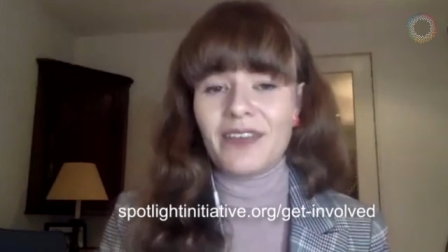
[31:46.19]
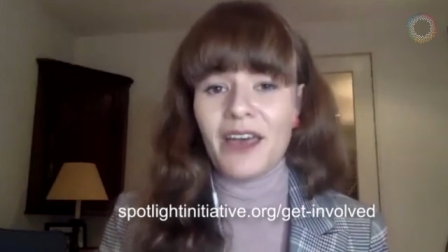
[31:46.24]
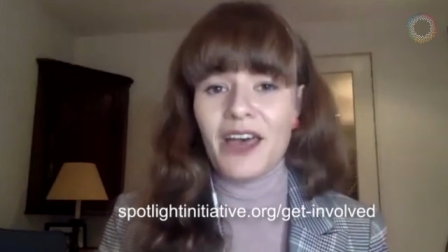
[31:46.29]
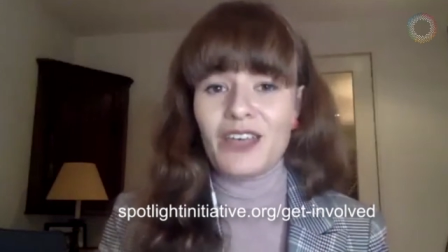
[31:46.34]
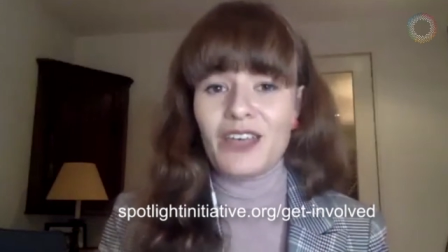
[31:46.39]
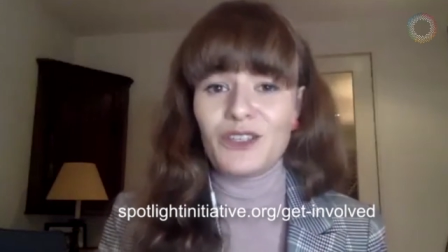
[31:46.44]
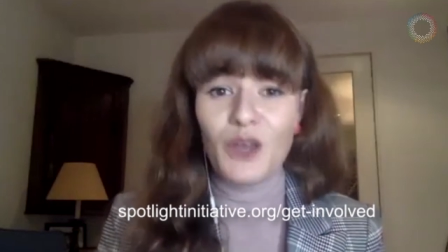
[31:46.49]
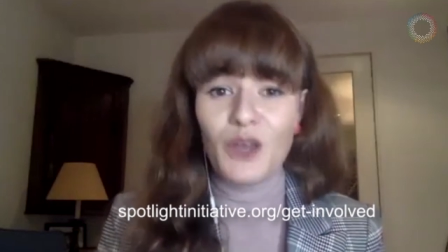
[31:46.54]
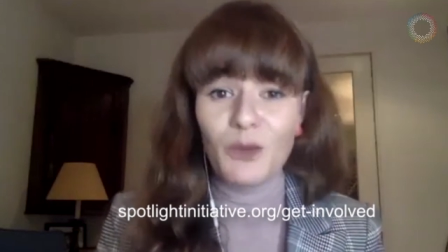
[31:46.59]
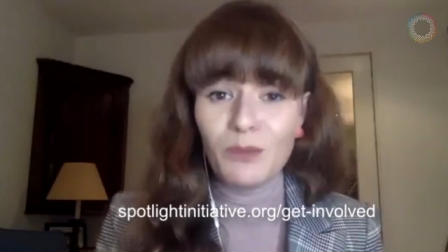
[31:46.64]

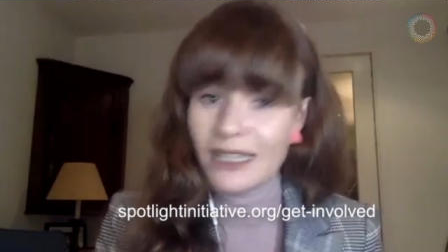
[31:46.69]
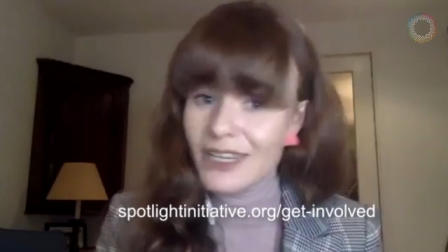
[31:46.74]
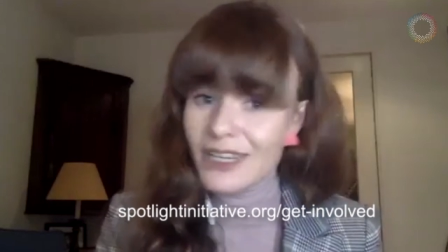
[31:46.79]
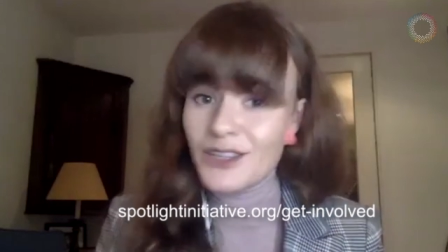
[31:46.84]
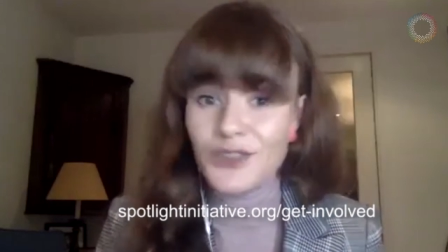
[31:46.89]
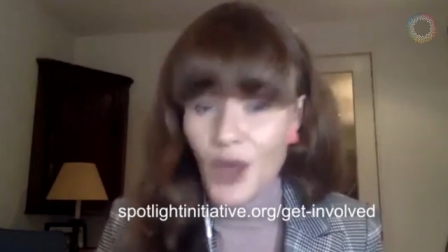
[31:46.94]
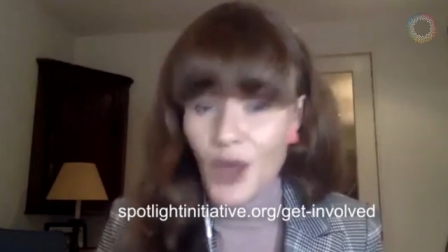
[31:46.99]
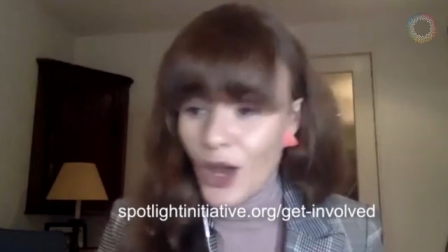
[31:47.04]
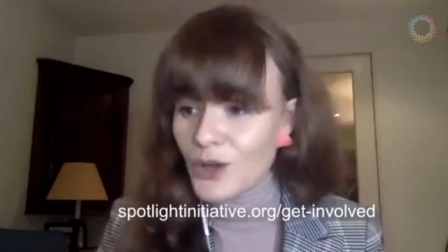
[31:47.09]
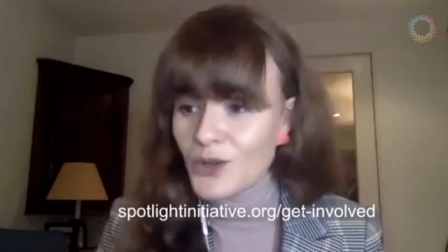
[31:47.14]
So please
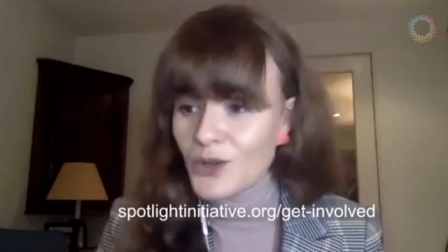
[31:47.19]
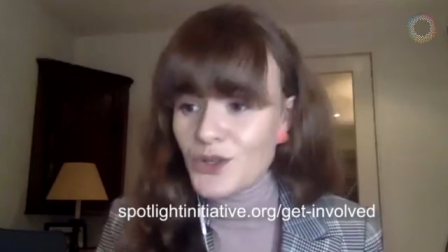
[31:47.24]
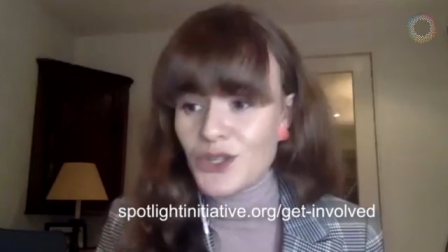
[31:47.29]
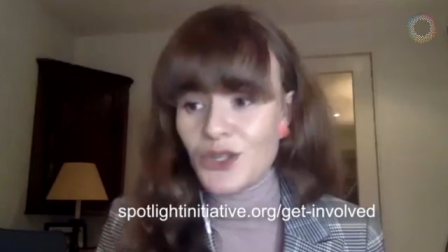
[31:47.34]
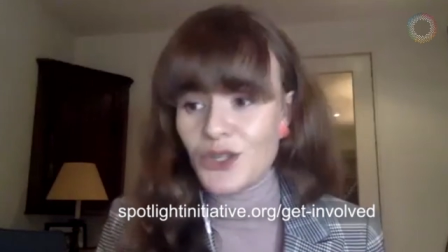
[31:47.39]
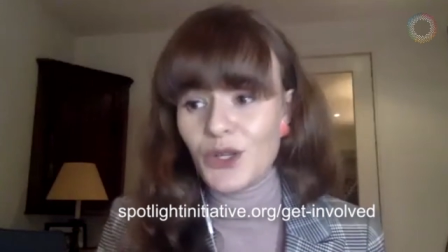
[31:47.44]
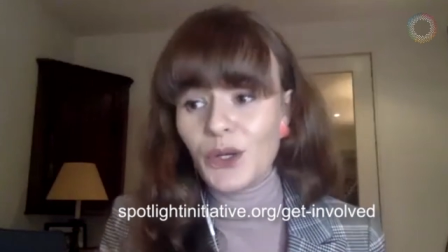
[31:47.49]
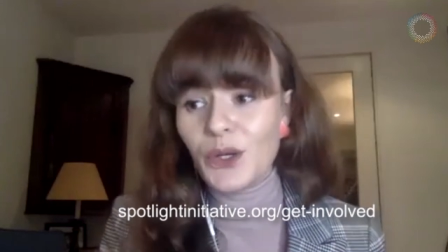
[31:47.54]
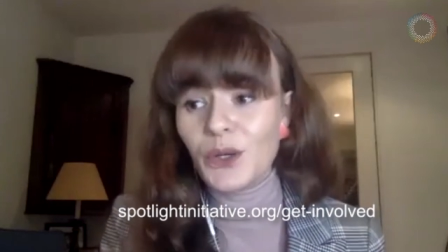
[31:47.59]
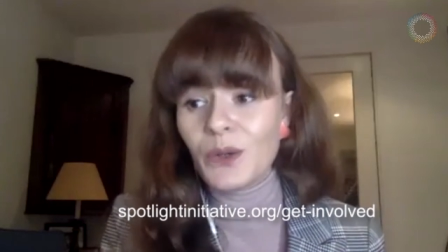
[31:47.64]
go
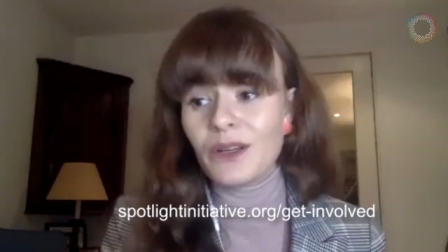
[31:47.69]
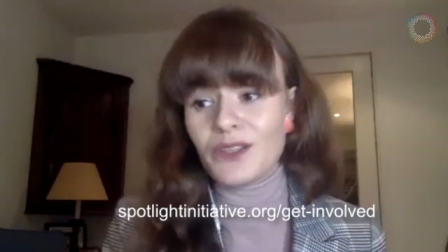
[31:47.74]
to